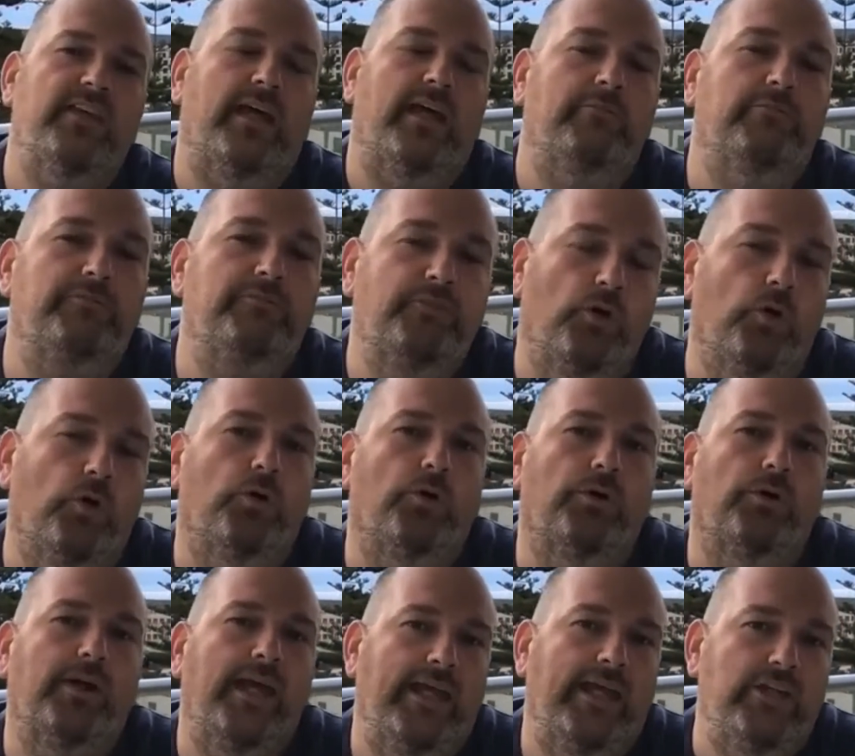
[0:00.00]
and 4
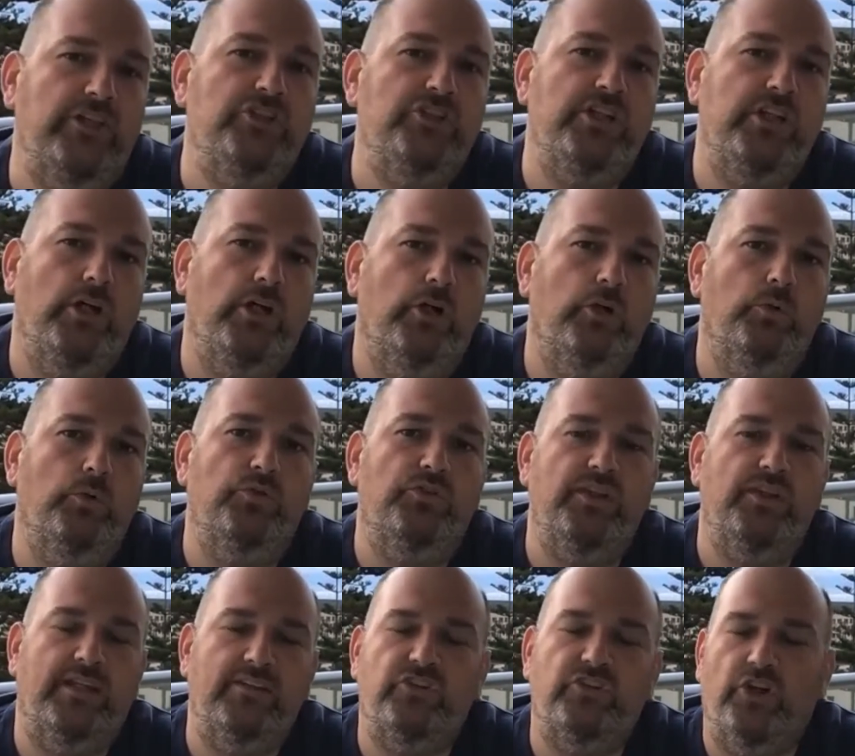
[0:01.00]
NGOs
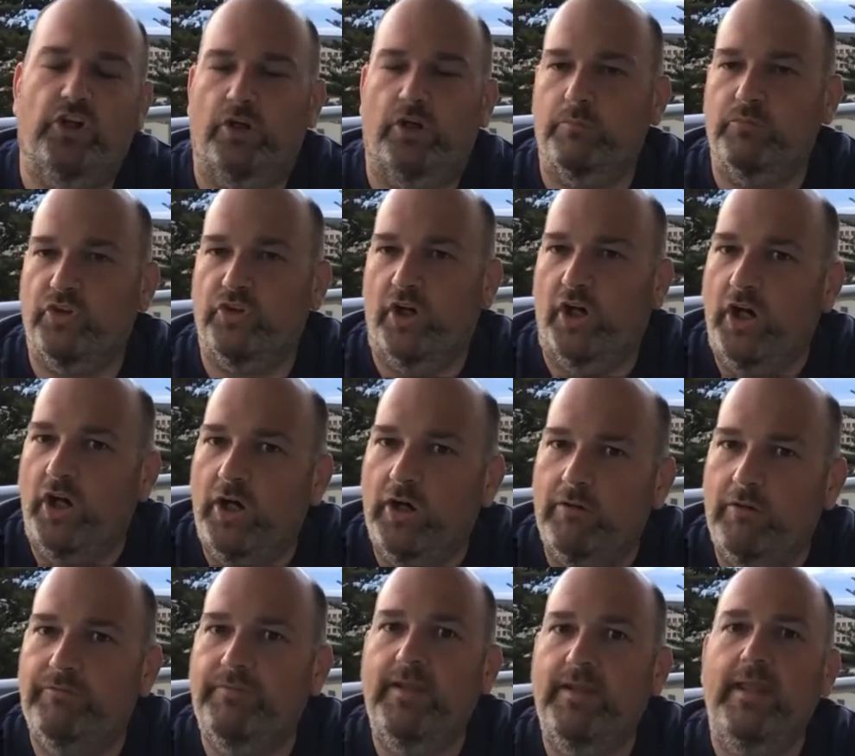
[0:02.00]
in terms of